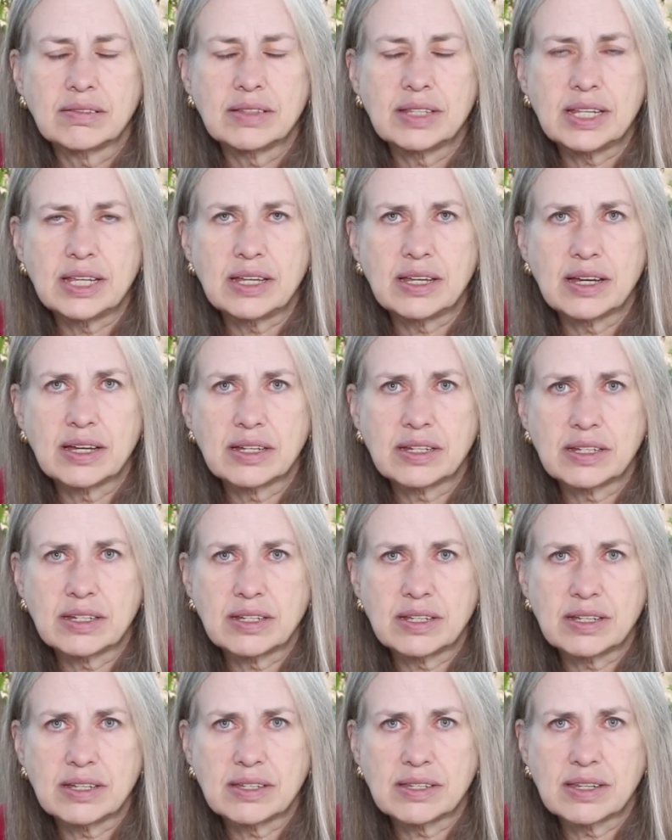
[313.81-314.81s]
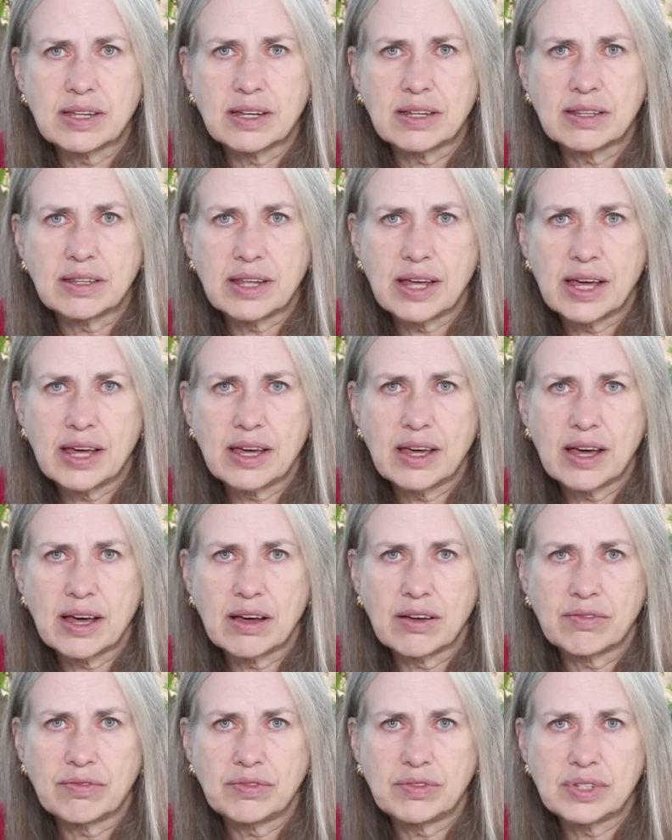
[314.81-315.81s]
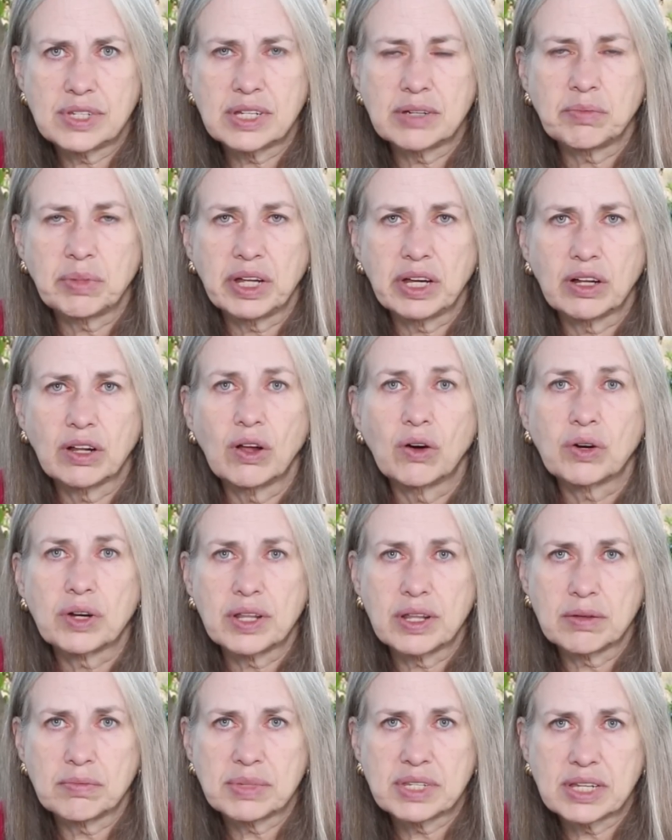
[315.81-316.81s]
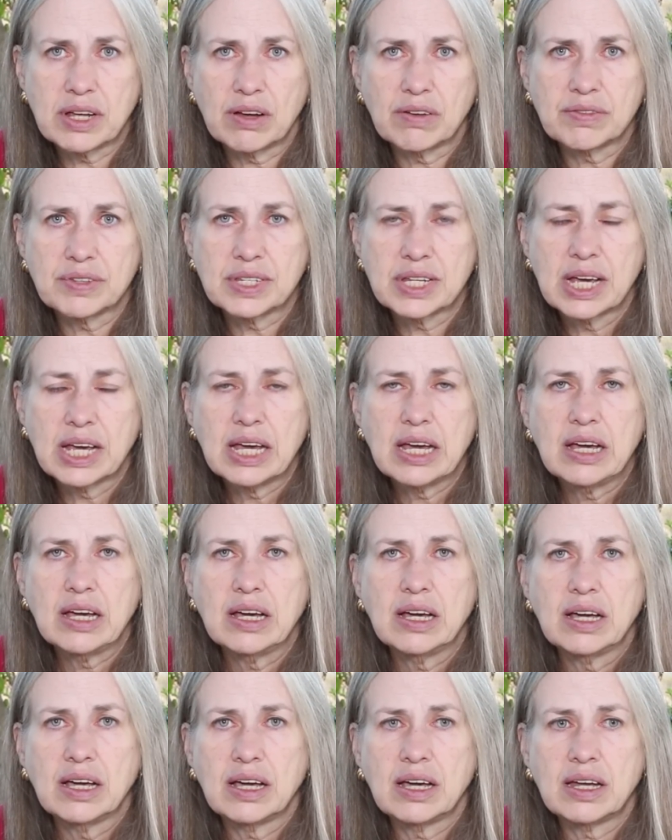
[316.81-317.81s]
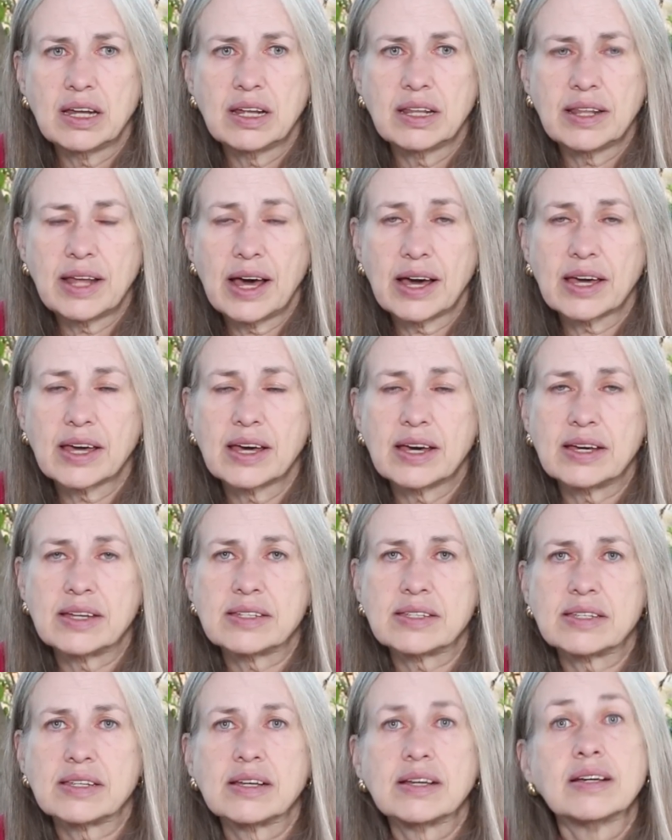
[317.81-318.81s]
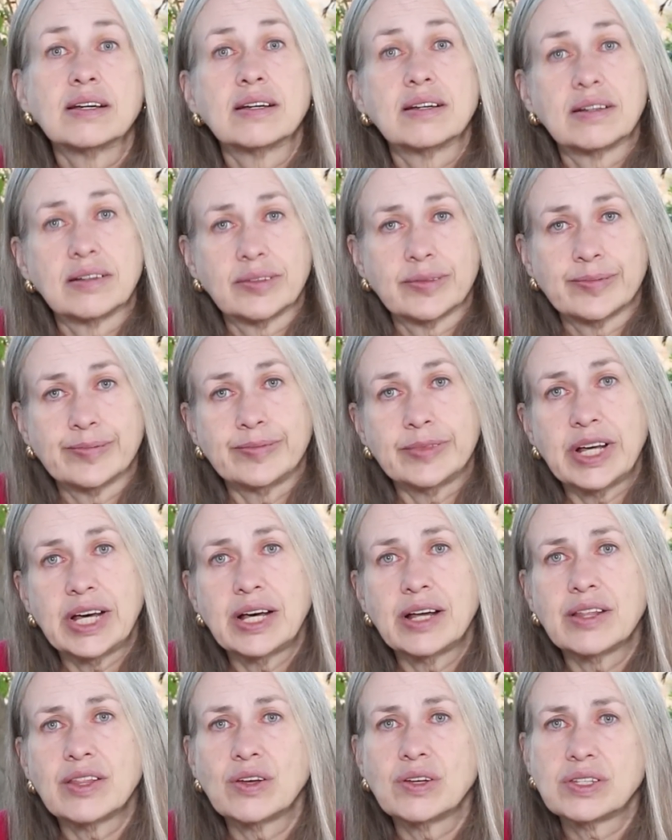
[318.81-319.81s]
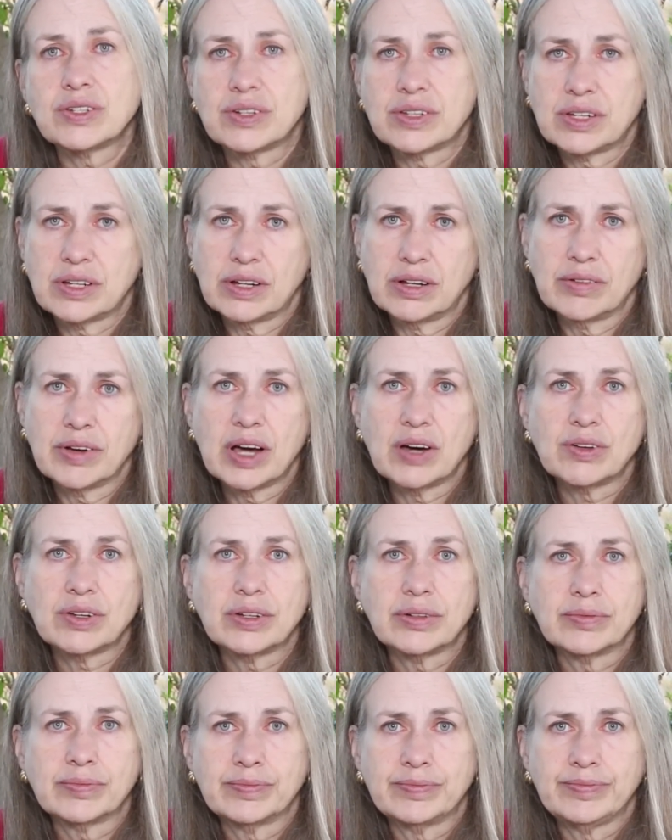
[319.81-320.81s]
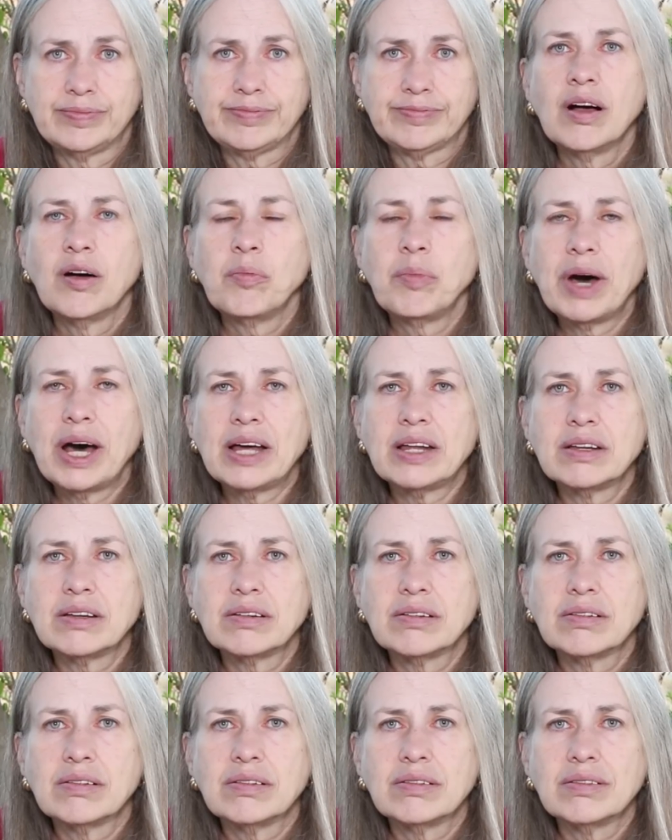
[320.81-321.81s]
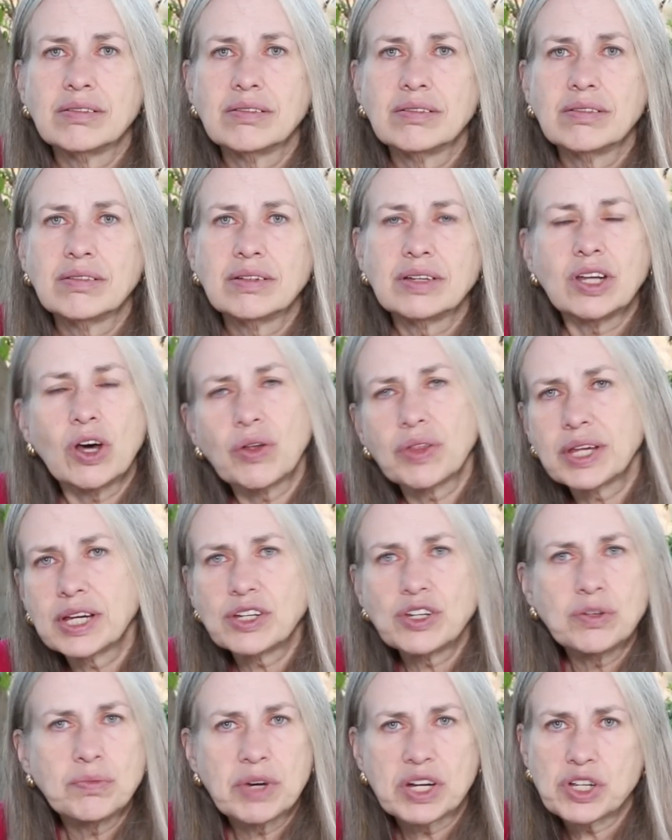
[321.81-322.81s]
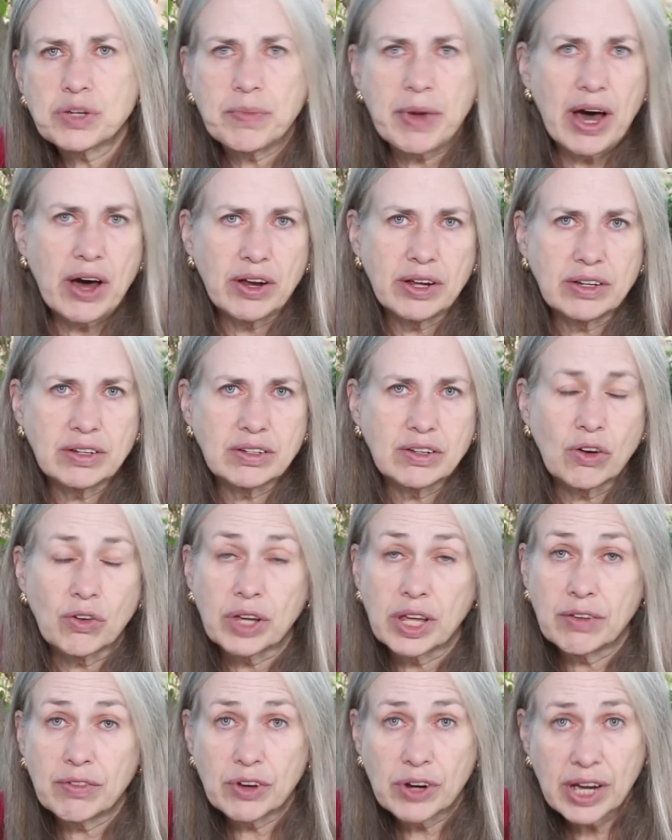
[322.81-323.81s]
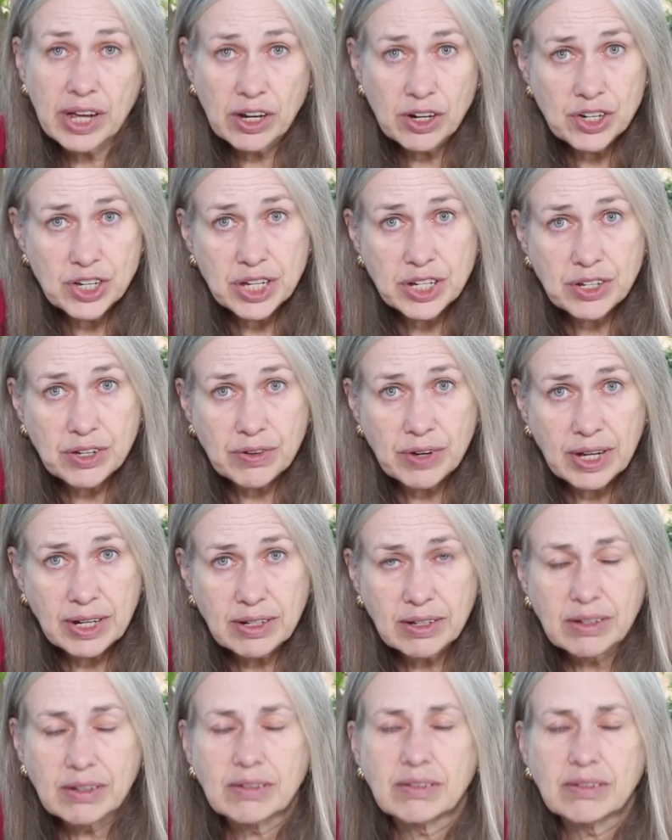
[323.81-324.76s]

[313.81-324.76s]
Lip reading: the entities and they have simply cloaked themselves. And in that case, well, those are still around. But don't think too much about it. Don't give your energy to it.